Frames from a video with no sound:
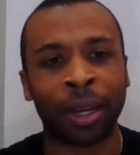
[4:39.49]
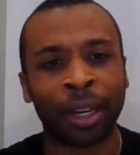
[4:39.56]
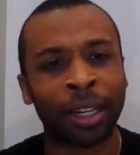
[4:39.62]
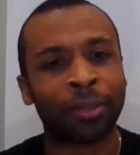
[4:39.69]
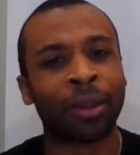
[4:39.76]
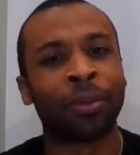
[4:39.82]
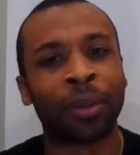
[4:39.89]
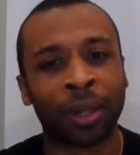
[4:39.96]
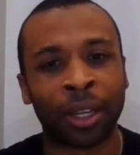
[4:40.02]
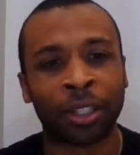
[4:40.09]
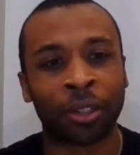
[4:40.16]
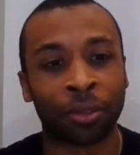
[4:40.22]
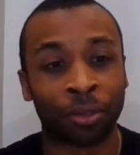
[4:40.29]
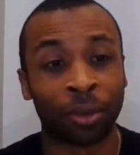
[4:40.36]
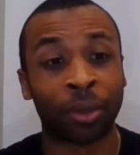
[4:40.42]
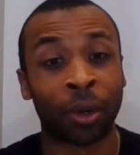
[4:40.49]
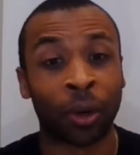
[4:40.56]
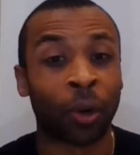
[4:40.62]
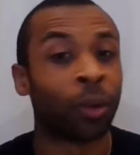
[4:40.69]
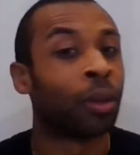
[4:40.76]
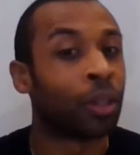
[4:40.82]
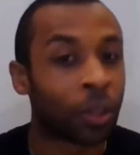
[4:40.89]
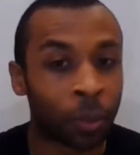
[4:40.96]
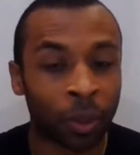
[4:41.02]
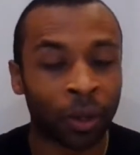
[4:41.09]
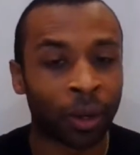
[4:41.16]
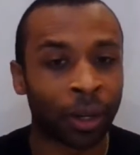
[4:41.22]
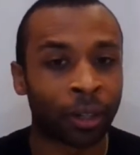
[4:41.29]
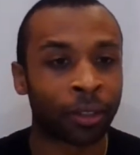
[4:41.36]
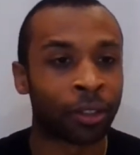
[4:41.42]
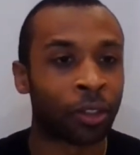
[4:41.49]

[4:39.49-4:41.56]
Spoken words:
any revelation from the Holy Spirit,